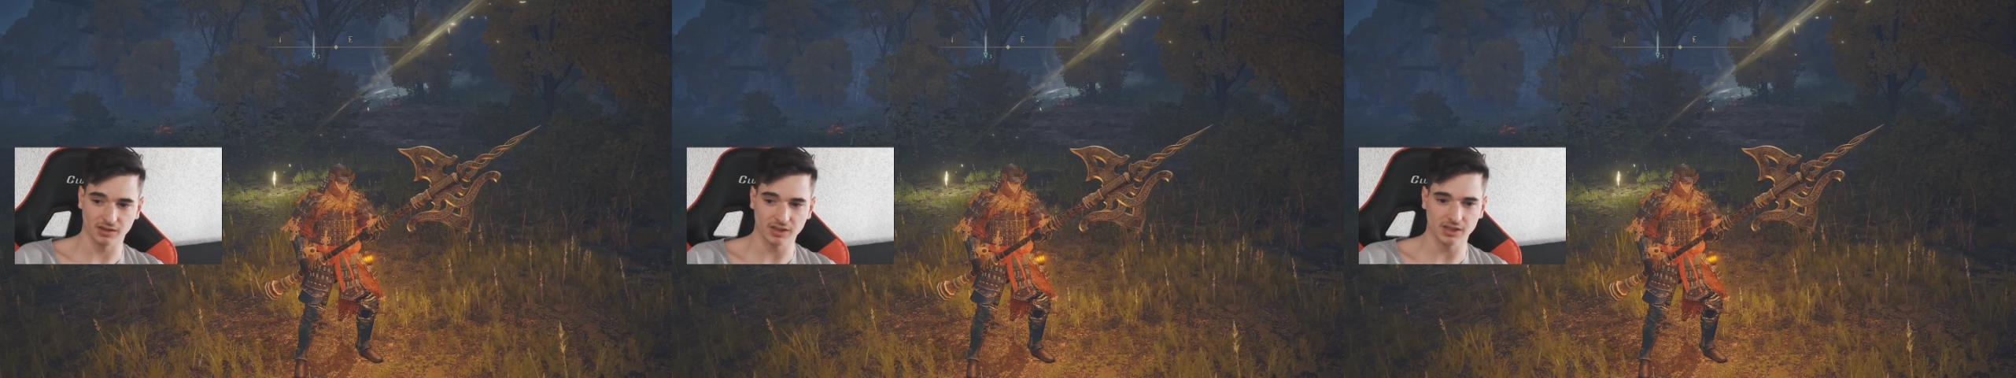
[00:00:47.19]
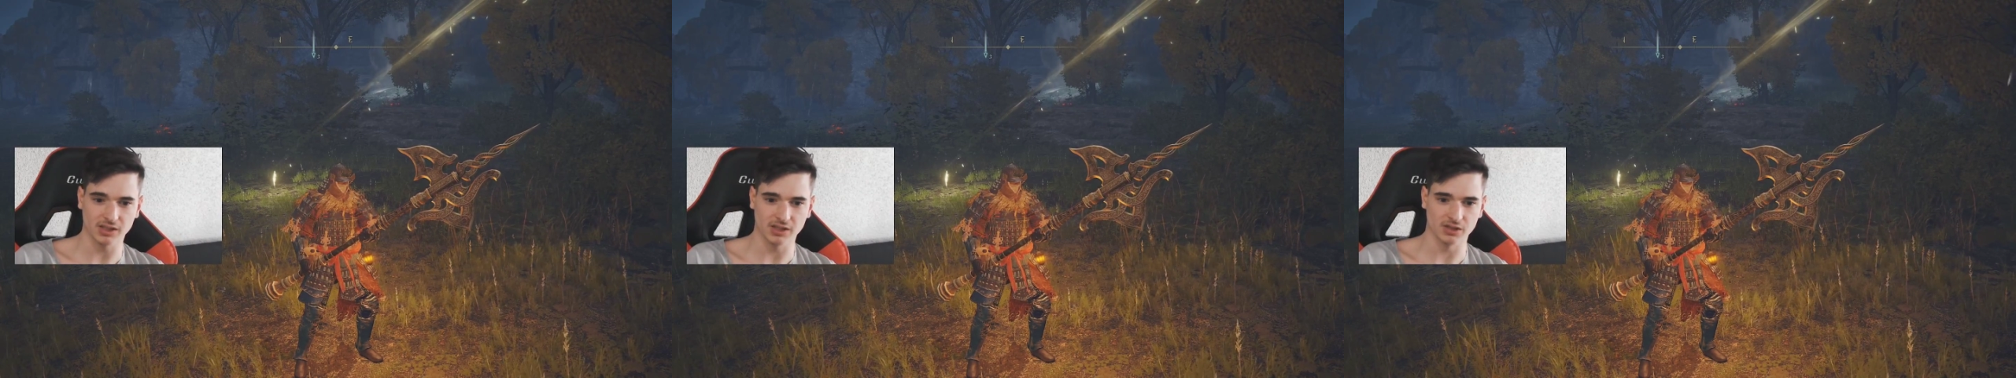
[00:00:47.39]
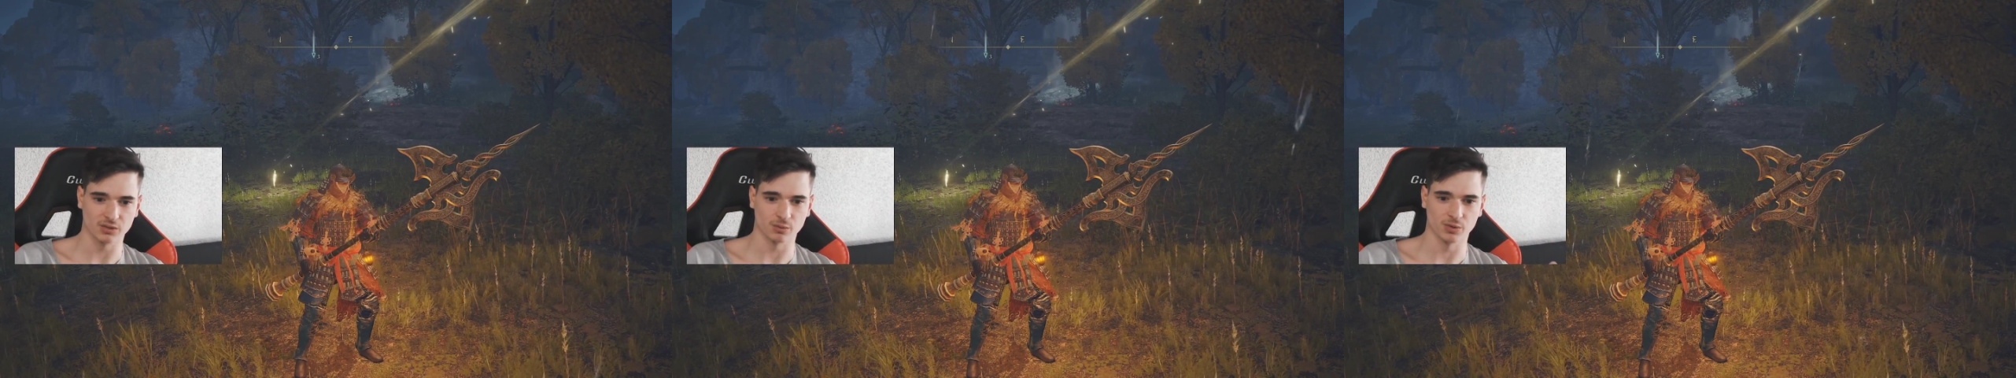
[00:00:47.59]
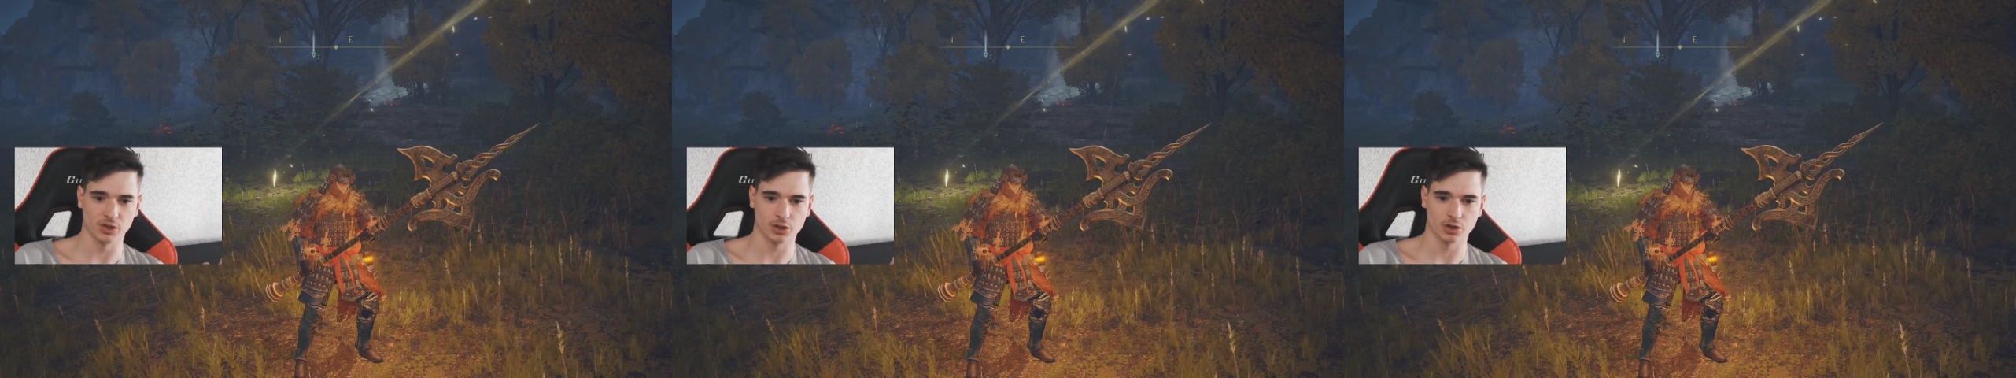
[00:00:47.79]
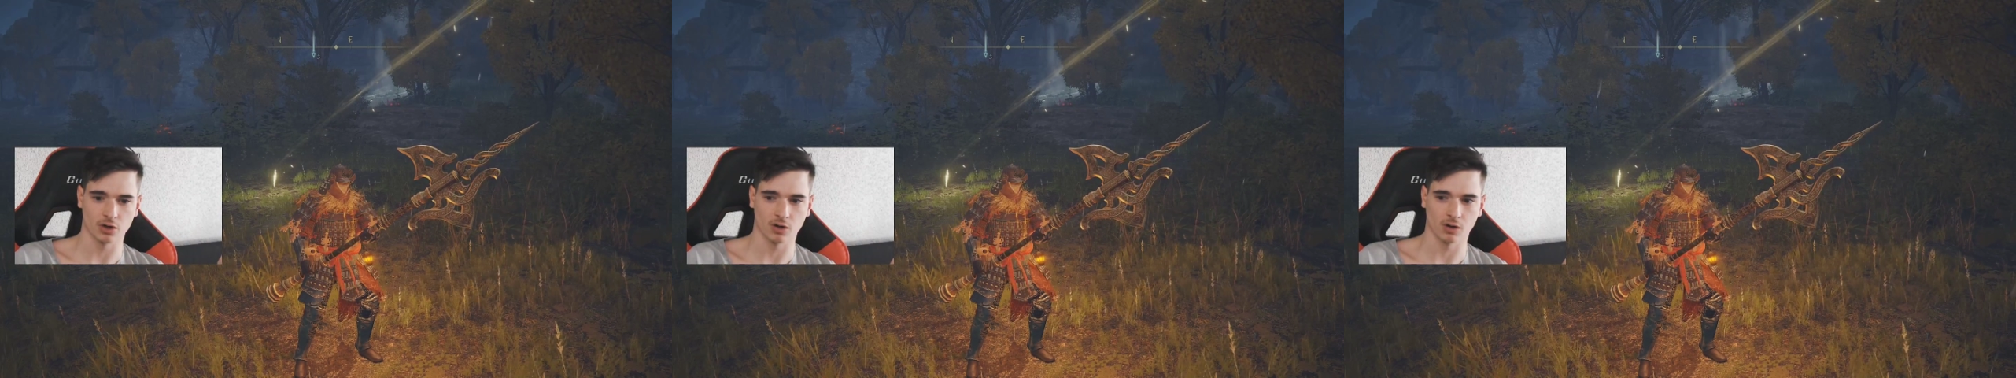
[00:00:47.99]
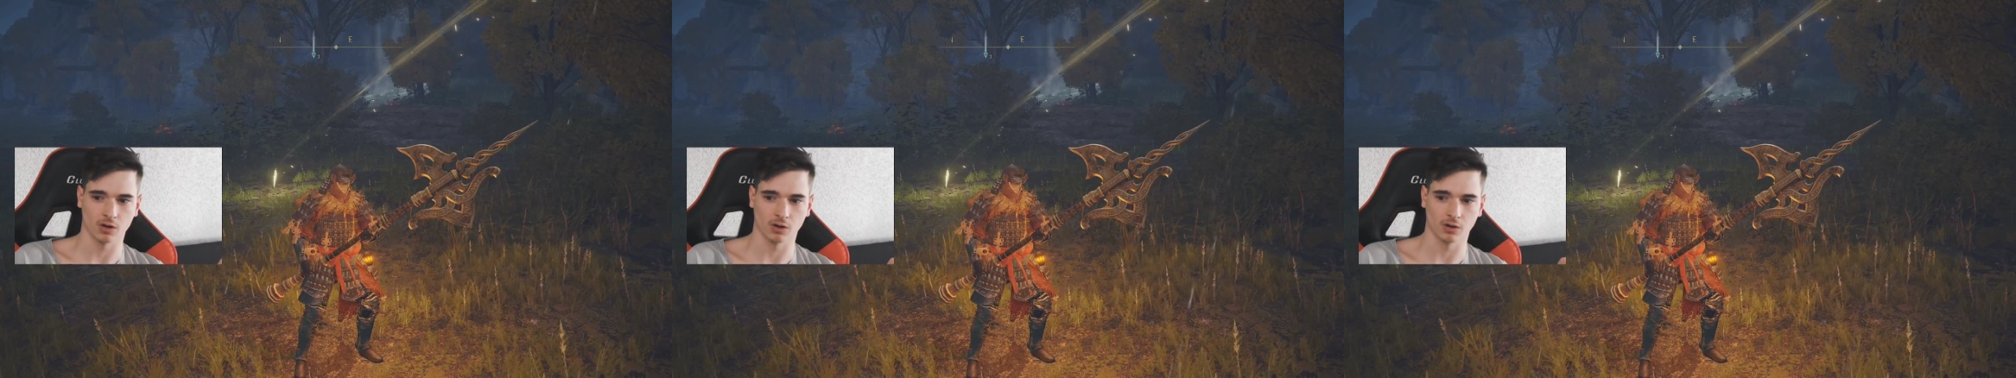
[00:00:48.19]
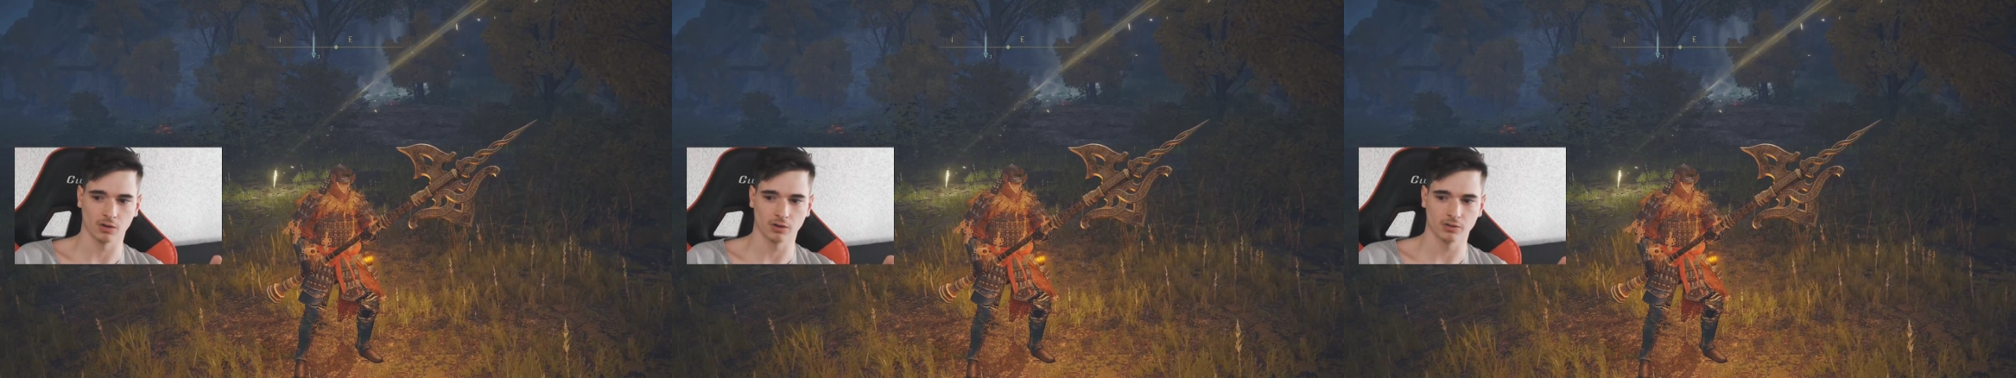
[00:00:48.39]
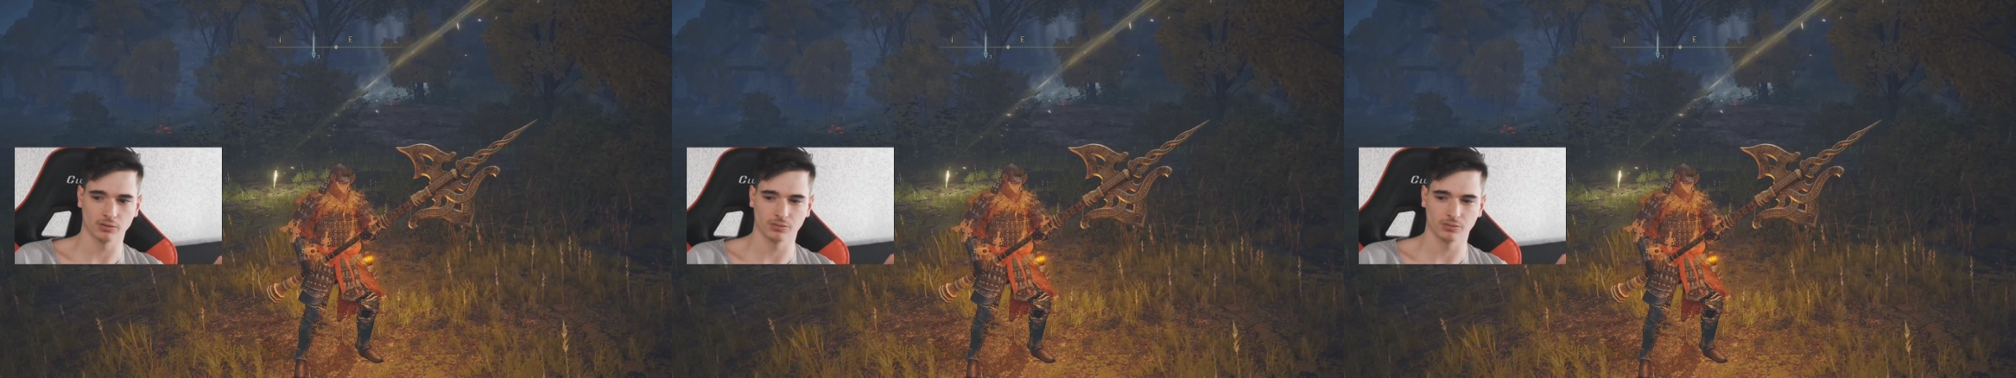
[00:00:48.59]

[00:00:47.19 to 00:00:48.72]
these, which are